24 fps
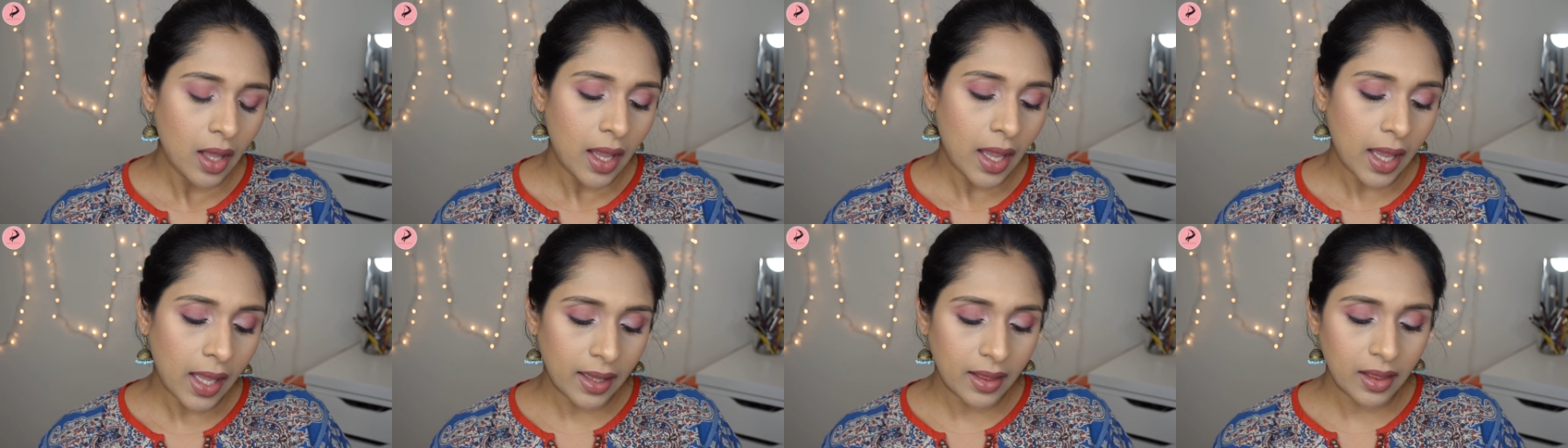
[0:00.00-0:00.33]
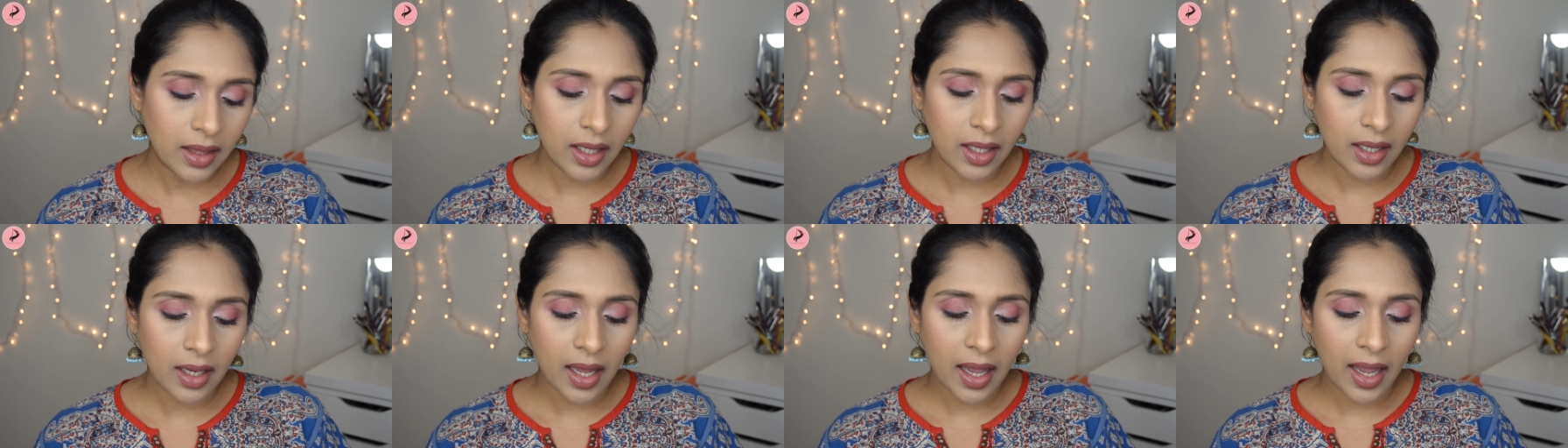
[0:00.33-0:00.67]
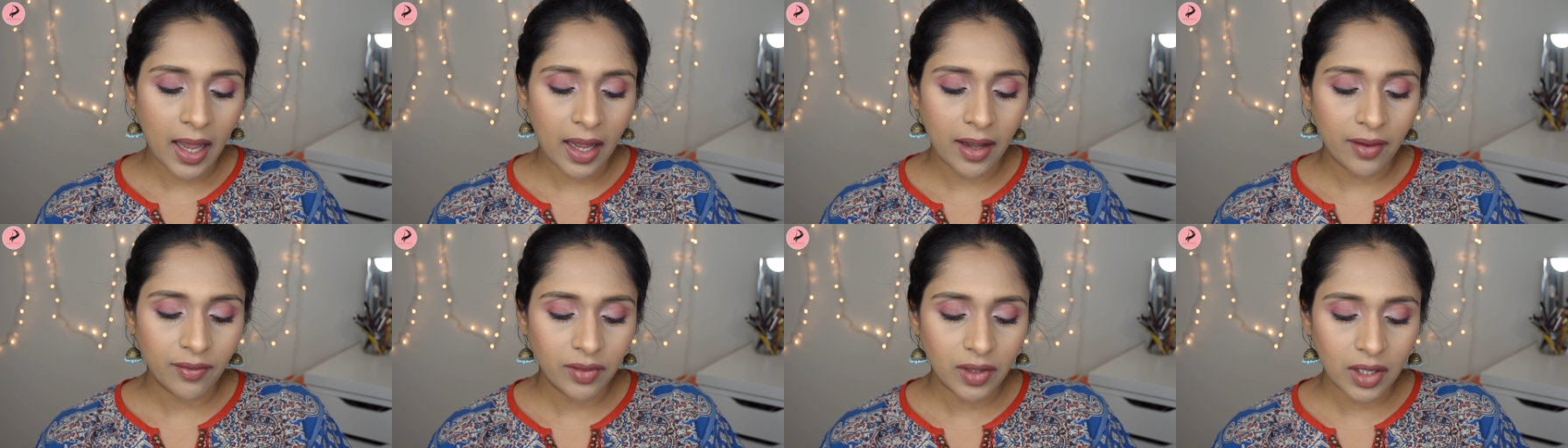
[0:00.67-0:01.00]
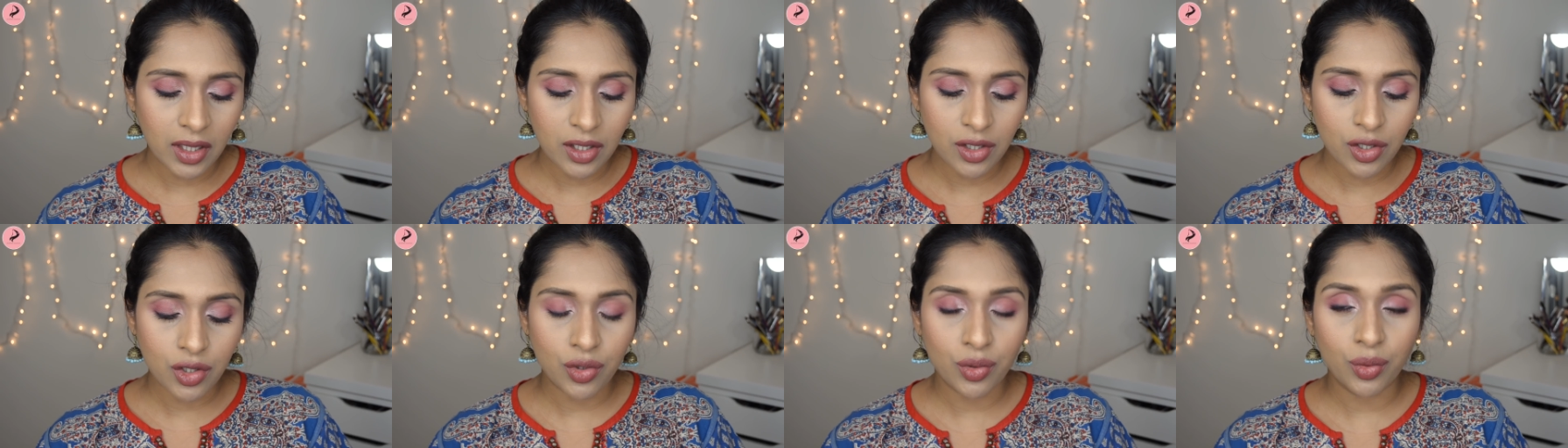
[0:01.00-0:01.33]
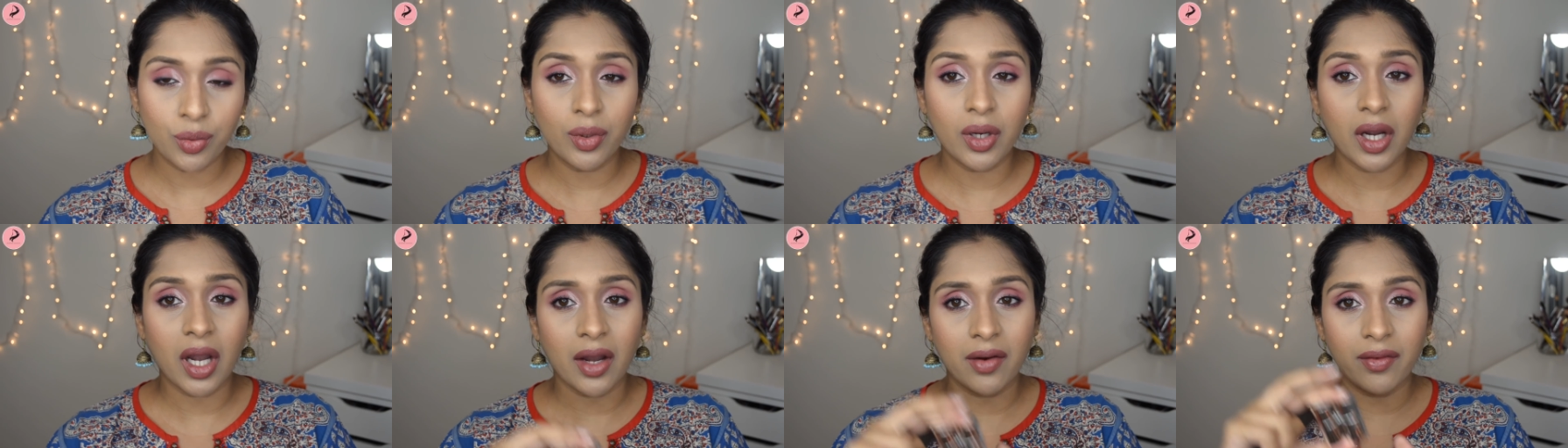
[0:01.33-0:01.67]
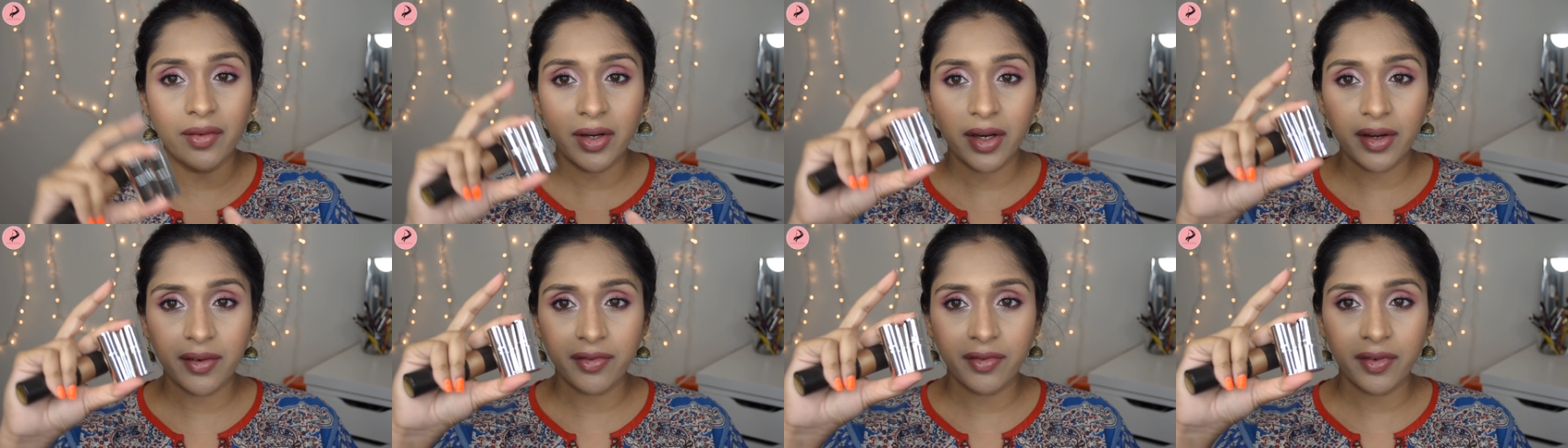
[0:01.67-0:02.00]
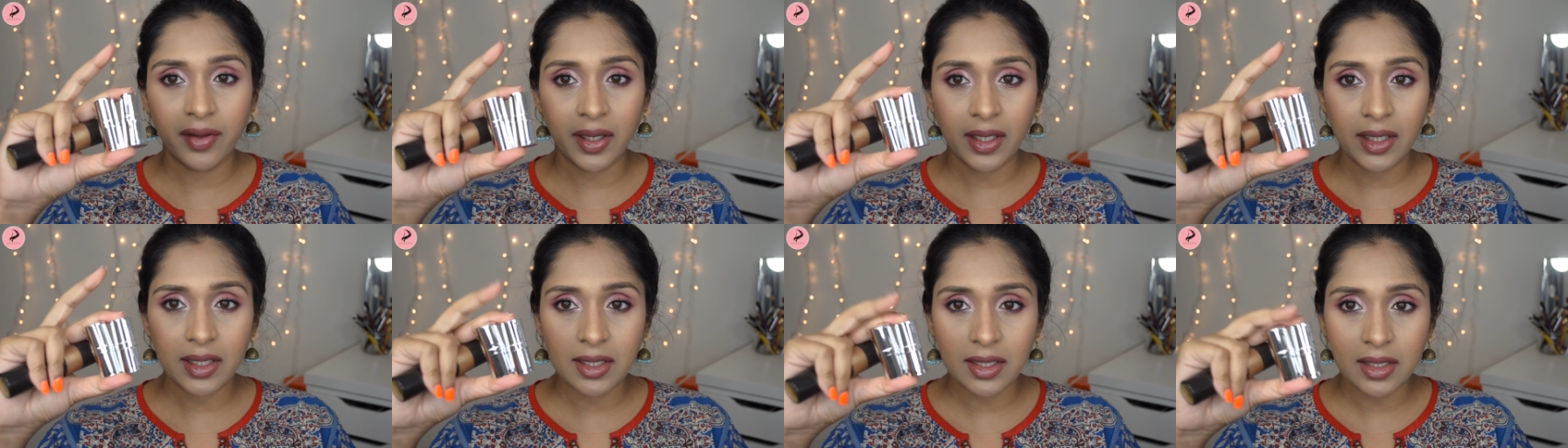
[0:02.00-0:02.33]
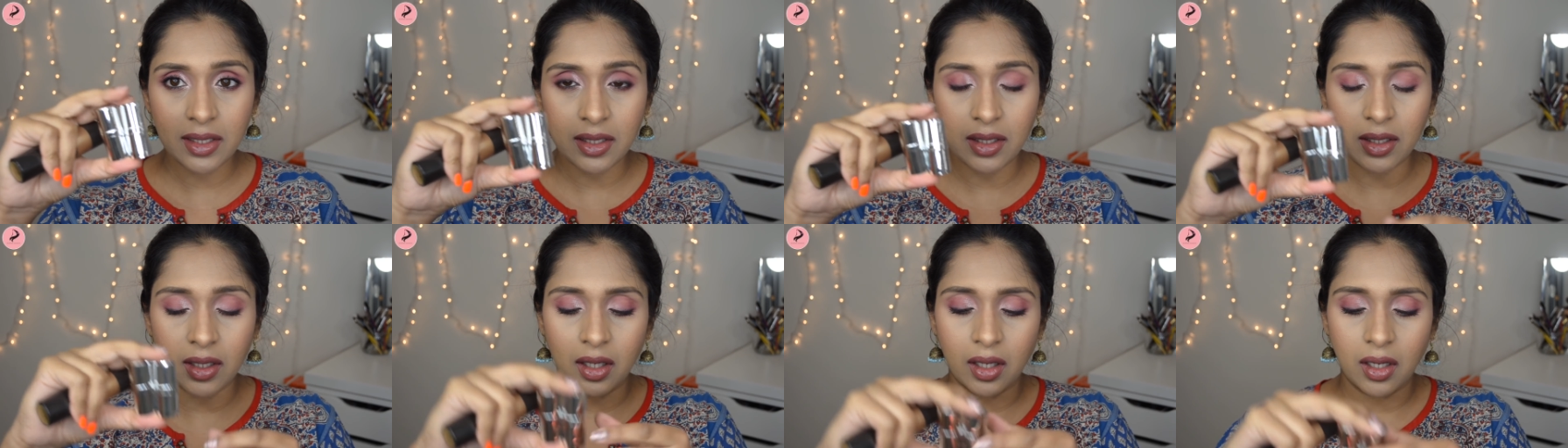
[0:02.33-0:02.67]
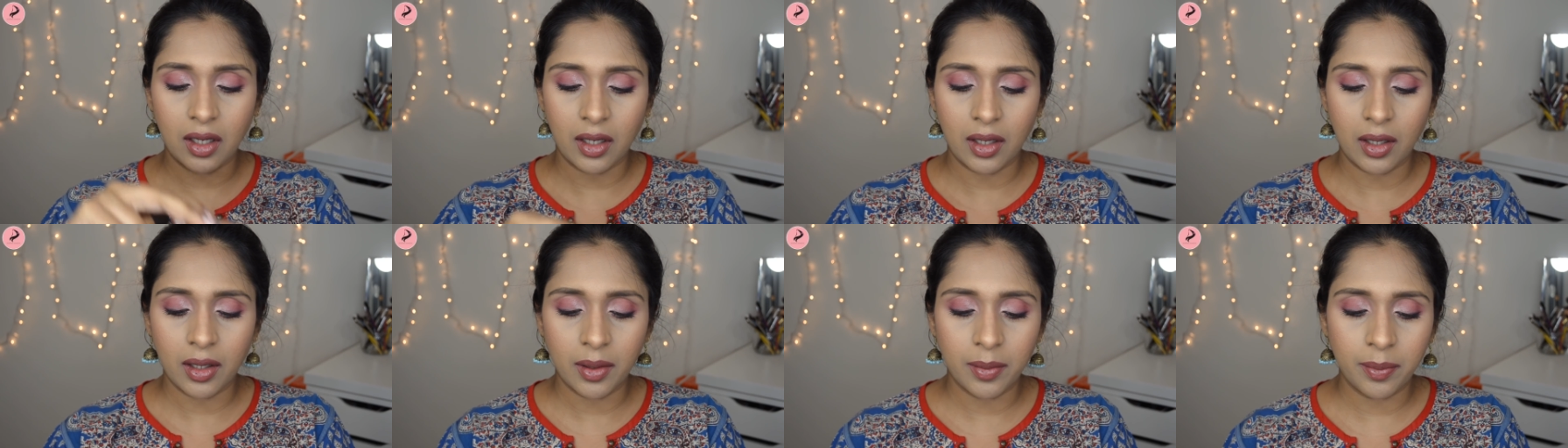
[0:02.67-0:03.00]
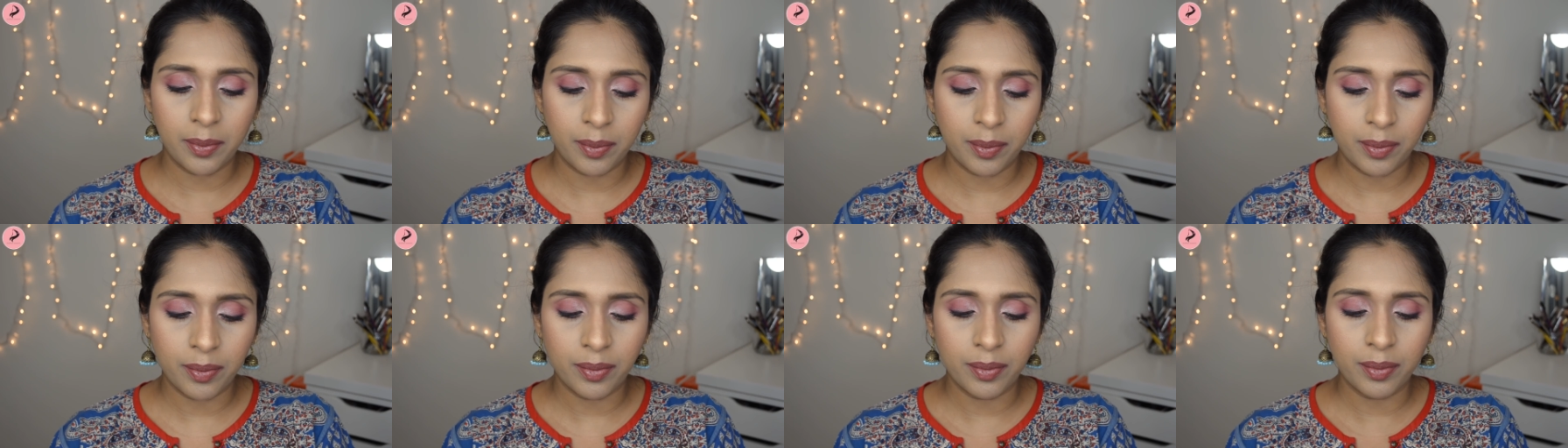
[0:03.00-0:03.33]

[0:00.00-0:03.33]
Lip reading: And then I have these 2 Cover FX